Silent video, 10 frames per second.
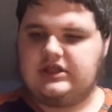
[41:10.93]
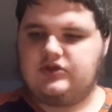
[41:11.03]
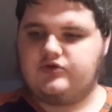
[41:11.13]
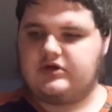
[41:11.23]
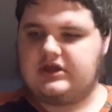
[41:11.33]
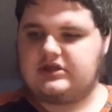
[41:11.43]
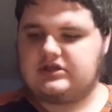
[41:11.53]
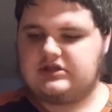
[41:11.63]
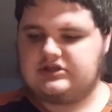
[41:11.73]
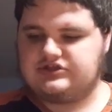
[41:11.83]

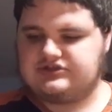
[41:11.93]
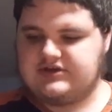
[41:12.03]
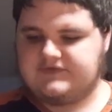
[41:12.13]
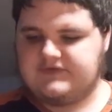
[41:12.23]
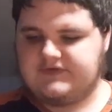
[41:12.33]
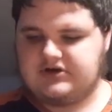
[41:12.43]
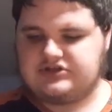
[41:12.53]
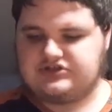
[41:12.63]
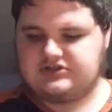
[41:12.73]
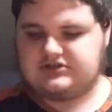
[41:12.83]
granted, it's stuff we've already
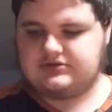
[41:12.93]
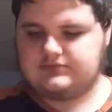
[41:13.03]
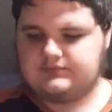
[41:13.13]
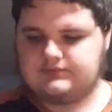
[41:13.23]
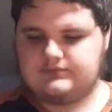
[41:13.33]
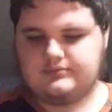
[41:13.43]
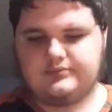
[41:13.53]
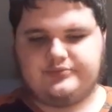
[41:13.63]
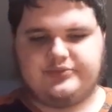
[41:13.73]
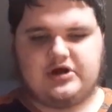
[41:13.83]
seen,
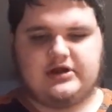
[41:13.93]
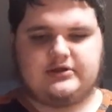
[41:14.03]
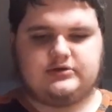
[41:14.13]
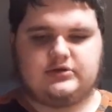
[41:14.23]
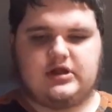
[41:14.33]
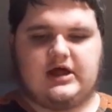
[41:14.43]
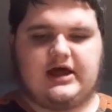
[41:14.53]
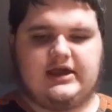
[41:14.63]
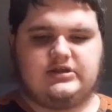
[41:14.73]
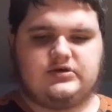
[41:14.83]
but
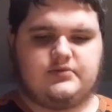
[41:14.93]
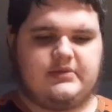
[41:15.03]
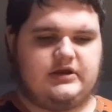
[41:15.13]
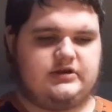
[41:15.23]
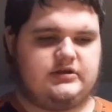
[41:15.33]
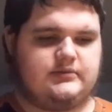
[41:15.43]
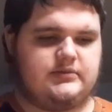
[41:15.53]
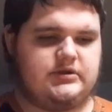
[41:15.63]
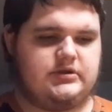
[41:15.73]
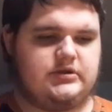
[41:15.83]
I don't mind it.
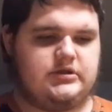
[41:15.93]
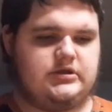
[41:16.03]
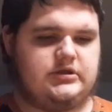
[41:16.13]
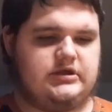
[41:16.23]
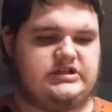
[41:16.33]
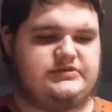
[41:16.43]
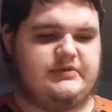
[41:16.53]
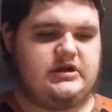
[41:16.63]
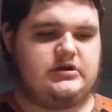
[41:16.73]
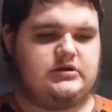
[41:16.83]
It's
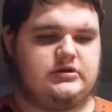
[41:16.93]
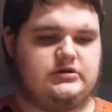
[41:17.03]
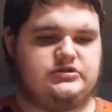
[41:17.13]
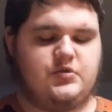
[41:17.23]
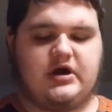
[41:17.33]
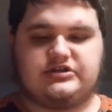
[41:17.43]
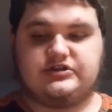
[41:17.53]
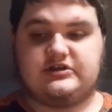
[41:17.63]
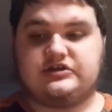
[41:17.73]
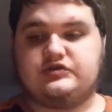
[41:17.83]
better to watch
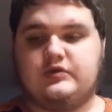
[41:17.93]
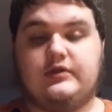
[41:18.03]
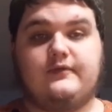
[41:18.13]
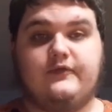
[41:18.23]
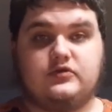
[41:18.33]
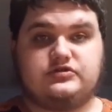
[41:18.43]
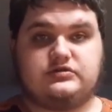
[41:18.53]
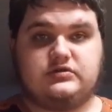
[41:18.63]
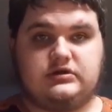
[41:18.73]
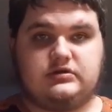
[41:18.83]
this with full
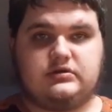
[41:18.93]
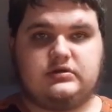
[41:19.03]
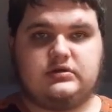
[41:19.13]
screen